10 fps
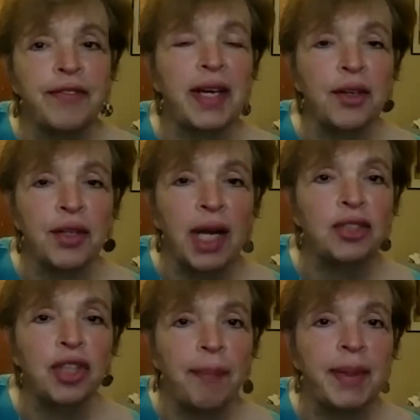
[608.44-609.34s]
a fit, you're
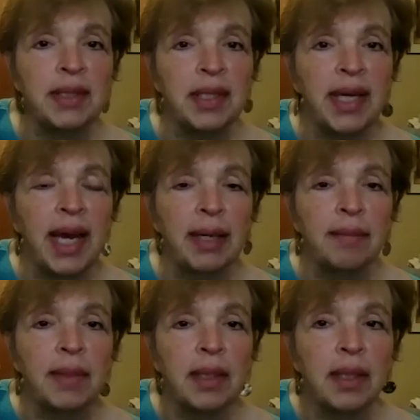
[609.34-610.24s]
not jumping to
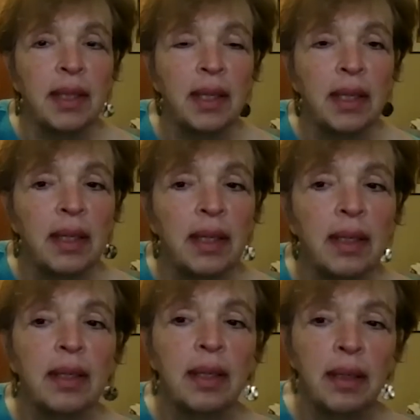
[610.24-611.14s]
game. I understand.
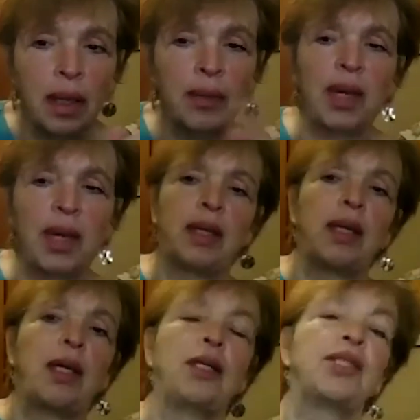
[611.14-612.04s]
But, okay.
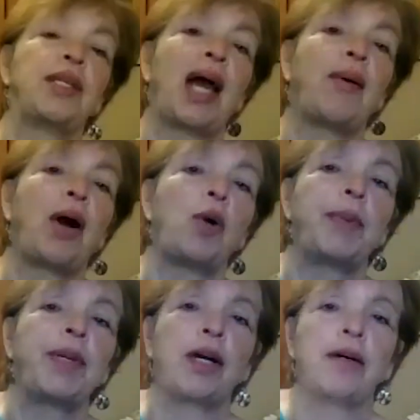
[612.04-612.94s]
So now,
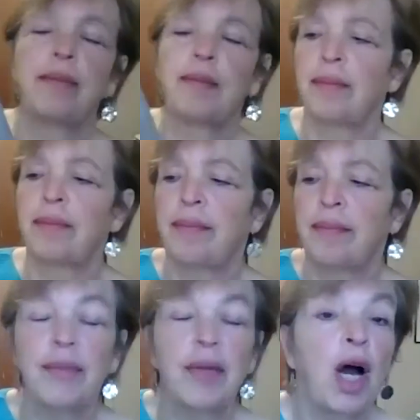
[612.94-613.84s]
opener.
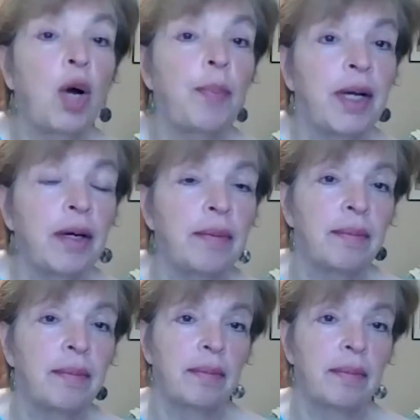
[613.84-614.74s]
Opener
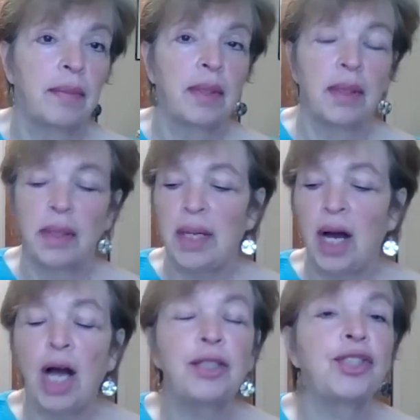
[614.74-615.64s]

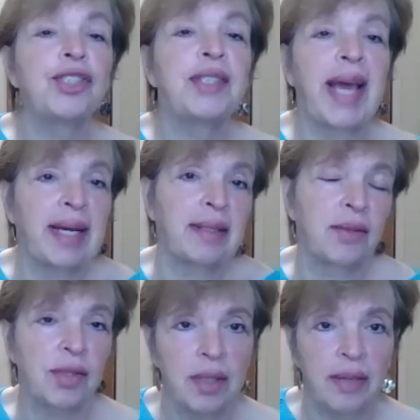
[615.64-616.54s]

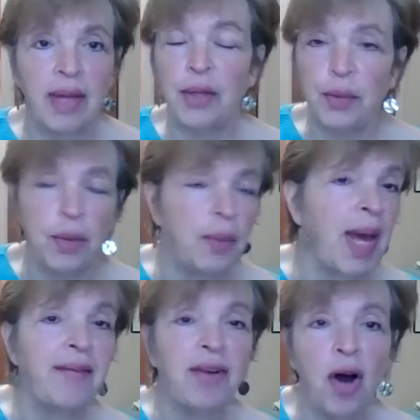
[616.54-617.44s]
understands that you don't
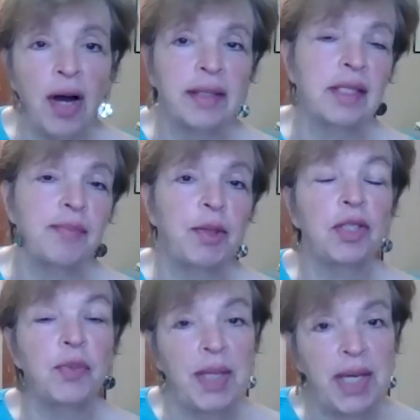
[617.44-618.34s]
have hearts
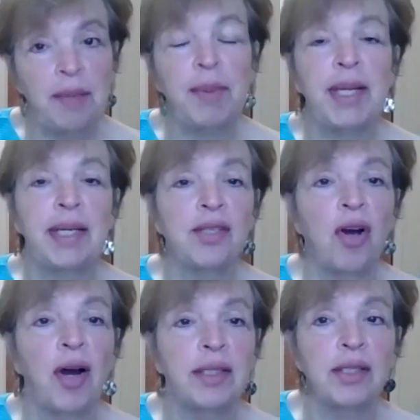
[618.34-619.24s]
because when he bid his
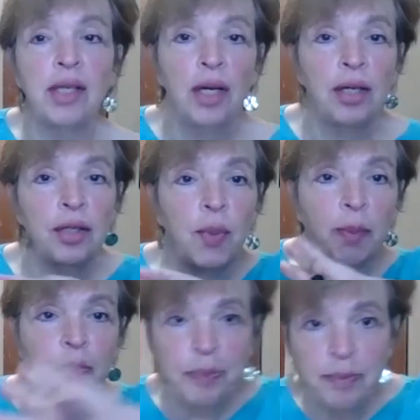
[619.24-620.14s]
hearts, you
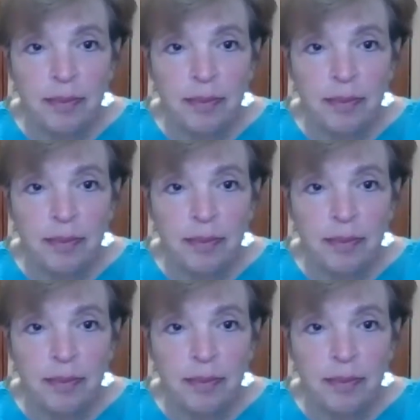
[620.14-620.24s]
went